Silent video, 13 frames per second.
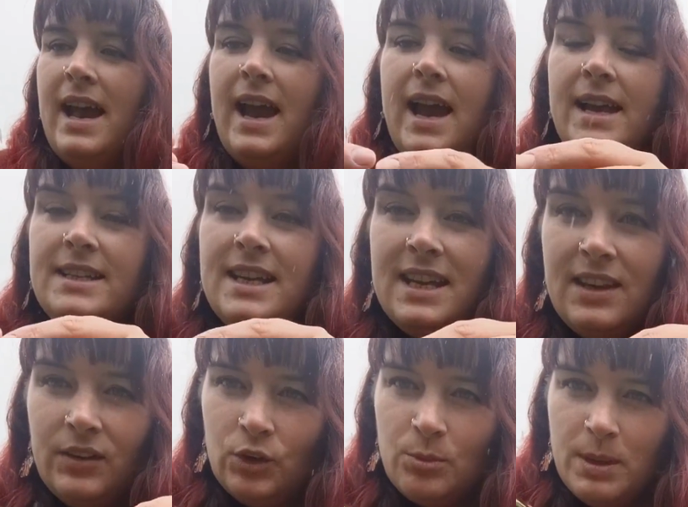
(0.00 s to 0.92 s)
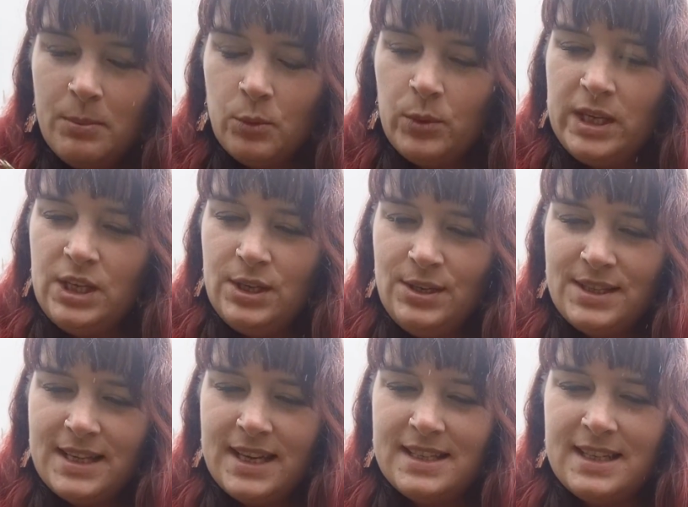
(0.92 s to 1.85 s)
And if you remember, we
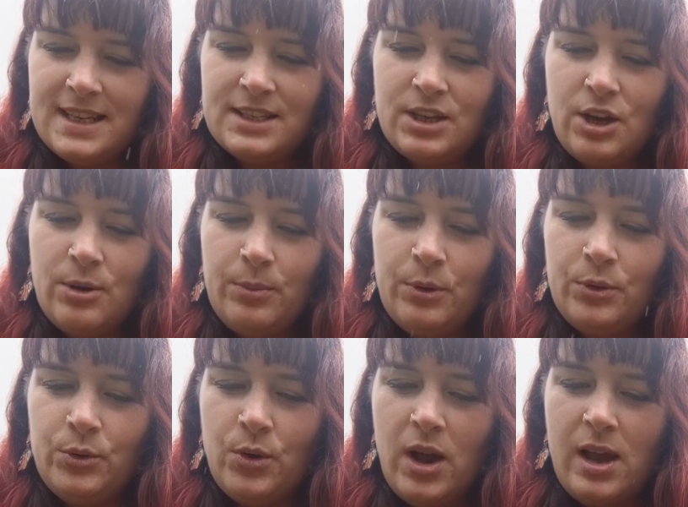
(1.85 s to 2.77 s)
used it as an example